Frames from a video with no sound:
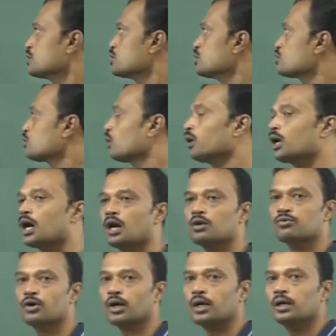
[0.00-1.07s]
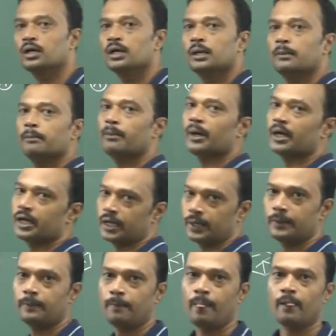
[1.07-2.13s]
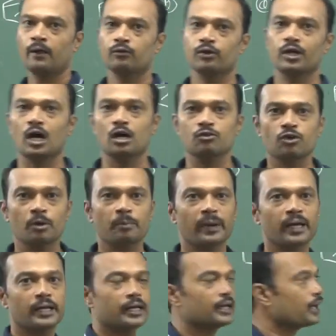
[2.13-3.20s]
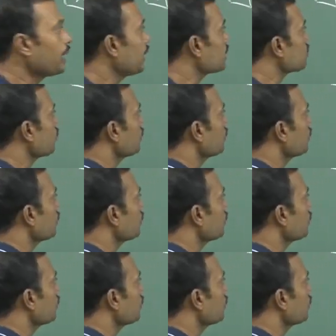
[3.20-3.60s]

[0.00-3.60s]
is called alpha pinene. When alpha pinene reacts with